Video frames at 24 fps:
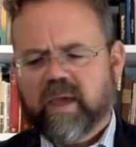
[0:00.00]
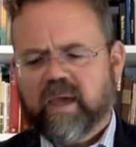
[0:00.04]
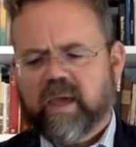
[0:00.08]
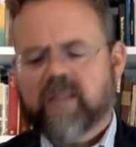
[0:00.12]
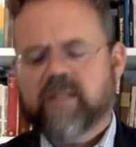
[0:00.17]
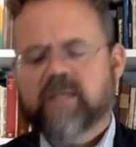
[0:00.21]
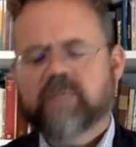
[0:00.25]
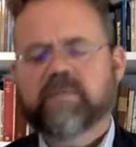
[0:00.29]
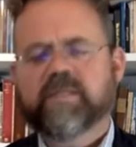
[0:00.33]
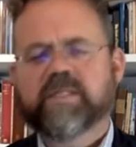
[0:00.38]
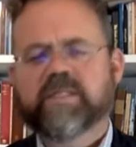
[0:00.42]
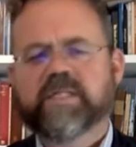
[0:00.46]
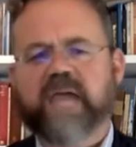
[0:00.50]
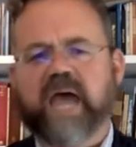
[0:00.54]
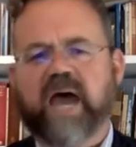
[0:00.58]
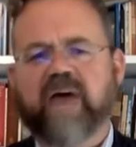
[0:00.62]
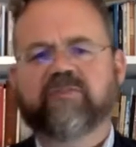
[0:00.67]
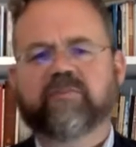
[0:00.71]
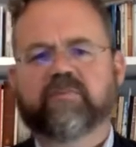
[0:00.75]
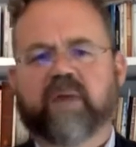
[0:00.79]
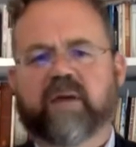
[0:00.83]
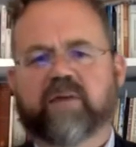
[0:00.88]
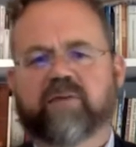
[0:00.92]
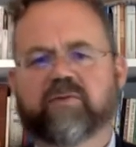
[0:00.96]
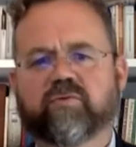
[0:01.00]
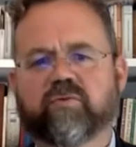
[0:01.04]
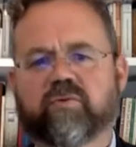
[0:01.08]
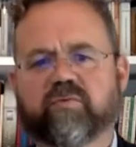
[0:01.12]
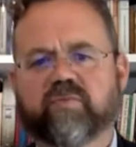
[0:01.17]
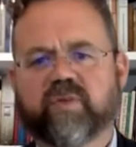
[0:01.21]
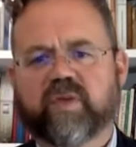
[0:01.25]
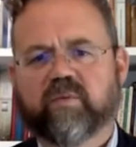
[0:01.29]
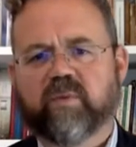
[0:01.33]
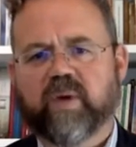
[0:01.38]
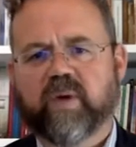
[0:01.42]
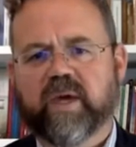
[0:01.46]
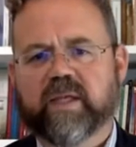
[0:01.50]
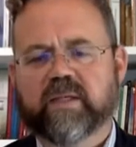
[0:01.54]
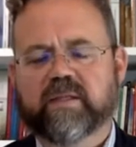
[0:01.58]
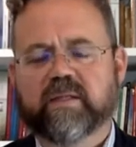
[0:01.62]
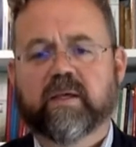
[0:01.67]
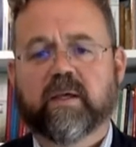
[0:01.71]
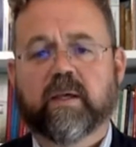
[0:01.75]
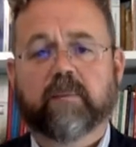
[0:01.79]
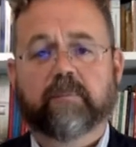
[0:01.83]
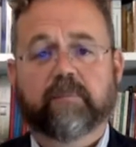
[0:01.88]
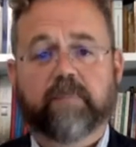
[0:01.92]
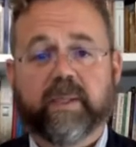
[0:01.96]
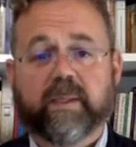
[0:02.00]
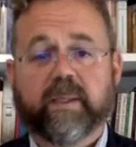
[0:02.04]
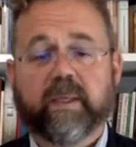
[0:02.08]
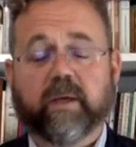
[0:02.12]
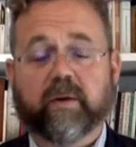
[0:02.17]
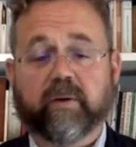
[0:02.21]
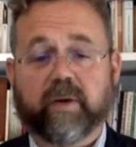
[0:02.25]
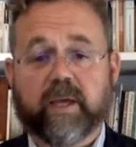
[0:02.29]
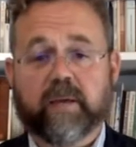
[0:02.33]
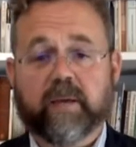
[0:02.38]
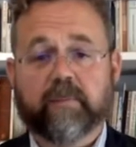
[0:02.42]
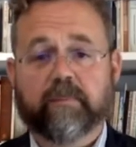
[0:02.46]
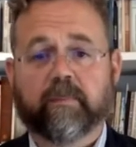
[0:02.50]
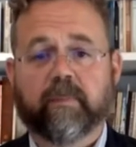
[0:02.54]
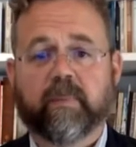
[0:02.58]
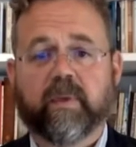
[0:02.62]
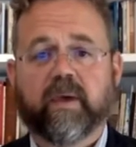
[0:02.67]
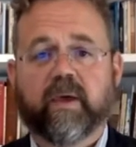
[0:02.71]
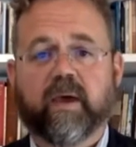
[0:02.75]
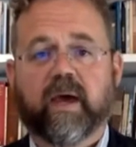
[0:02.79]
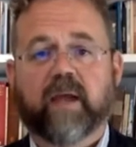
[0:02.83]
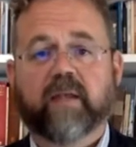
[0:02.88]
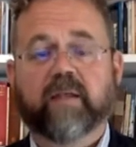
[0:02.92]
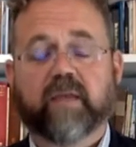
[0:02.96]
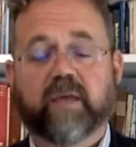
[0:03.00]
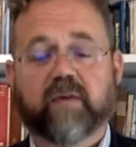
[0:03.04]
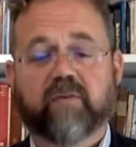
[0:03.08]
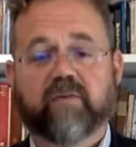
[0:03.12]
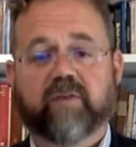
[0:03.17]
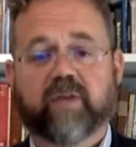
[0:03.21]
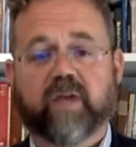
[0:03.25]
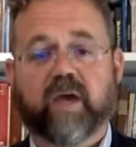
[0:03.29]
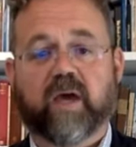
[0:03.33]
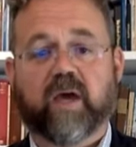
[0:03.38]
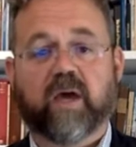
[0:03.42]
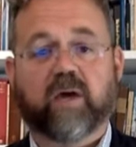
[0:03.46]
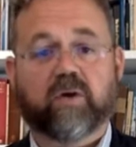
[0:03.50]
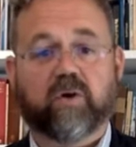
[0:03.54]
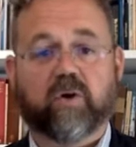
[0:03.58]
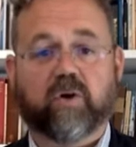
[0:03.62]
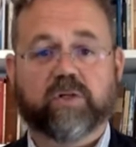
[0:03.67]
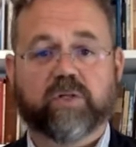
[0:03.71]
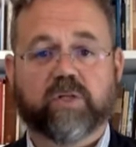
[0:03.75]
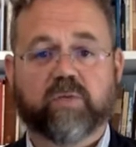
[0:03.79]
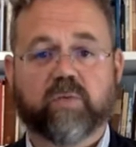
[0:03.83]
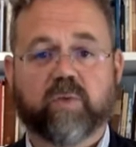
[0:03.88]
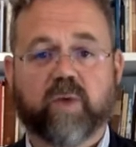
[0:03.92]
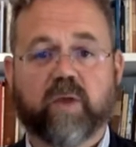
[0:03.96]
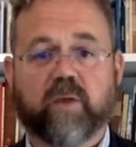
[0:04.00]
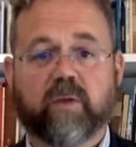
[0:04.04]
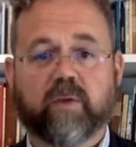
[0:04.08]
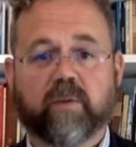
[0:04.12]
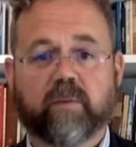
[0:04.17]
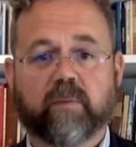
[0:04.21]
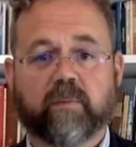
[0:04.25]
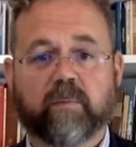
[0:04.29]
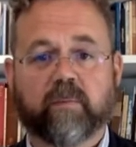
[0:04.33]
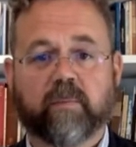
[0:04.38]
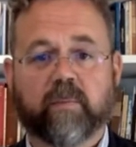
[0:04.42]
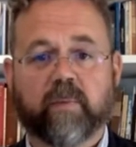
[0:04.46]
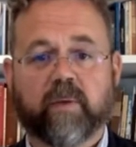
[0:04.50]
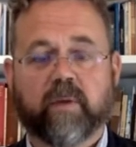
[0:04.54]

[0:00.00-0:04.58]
In the immediate aftermath of Roe v. Wade, Billy Graham had given it a cautious welcome.